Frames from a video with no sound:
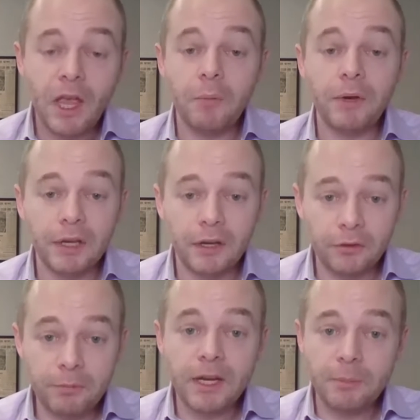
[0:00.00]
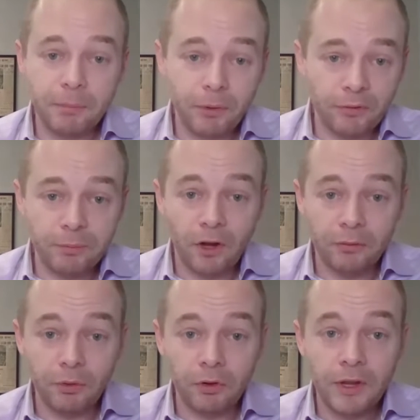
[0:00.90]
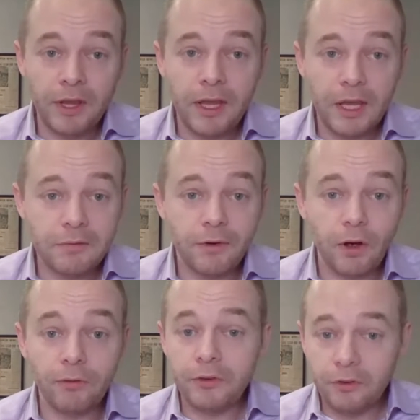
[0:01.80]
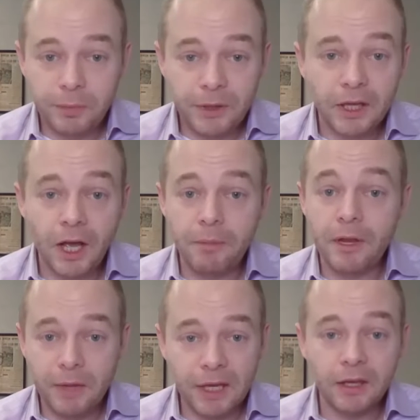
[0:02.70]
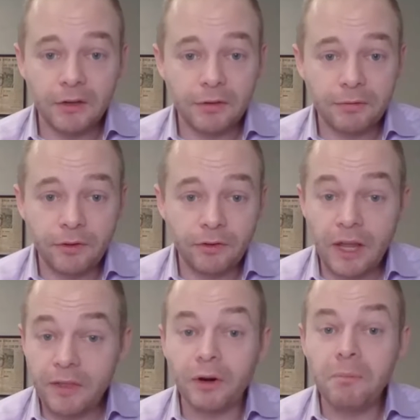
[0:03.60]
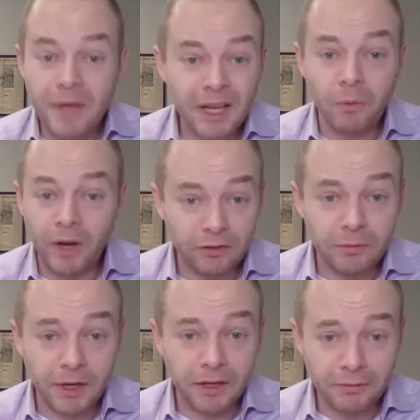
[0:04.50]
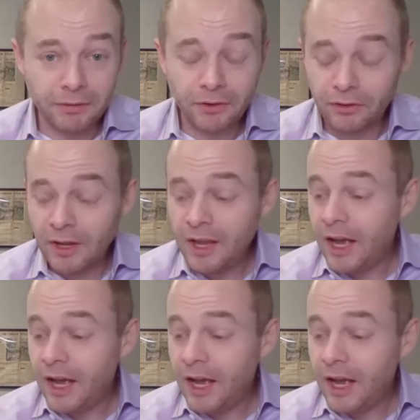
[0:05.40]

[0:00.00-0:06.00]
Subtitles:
And we need as many people as possible involved, speaking up and making a difference. And there are many ways to make a difference.